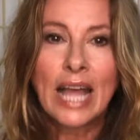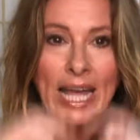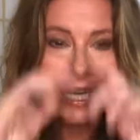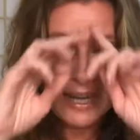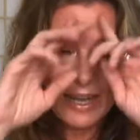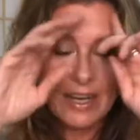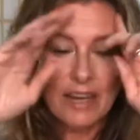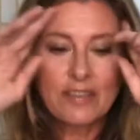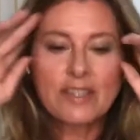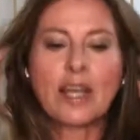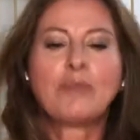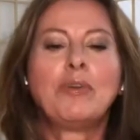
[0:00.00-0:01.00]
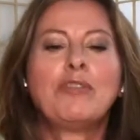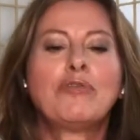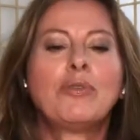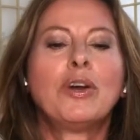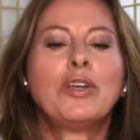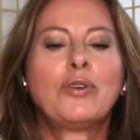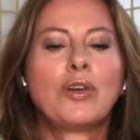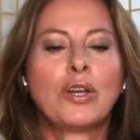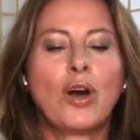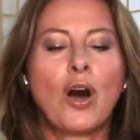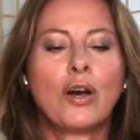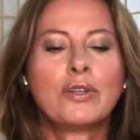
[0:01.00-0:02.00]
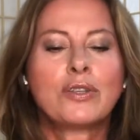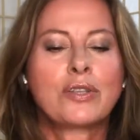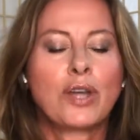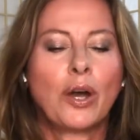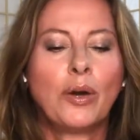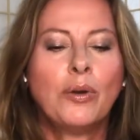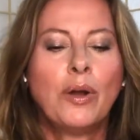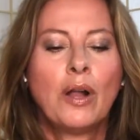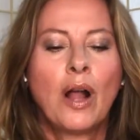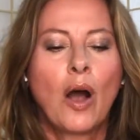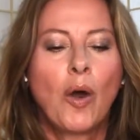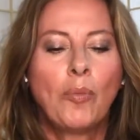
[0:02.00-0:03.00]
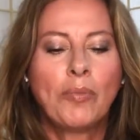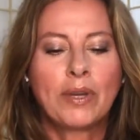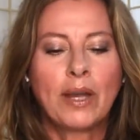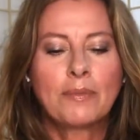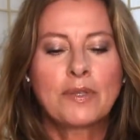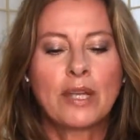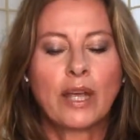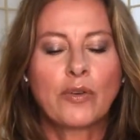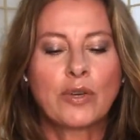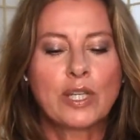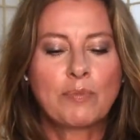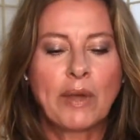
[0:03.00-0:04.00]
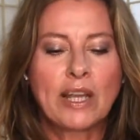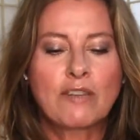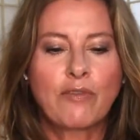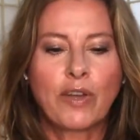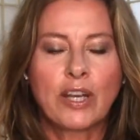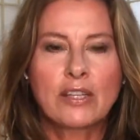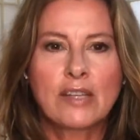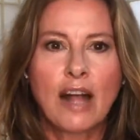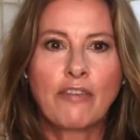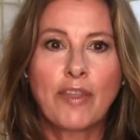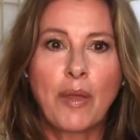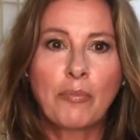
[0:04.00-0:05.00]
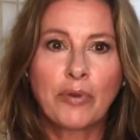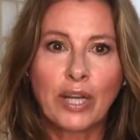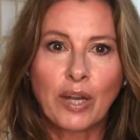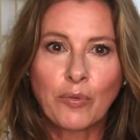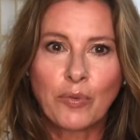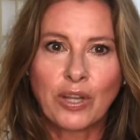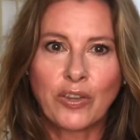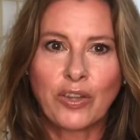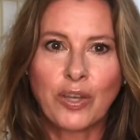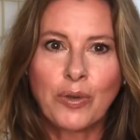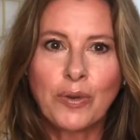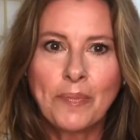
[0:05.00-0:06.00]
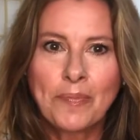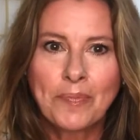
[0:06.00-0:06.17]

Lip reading: And like I've said before, you can also open up sacred space for yourself and then bring it with you.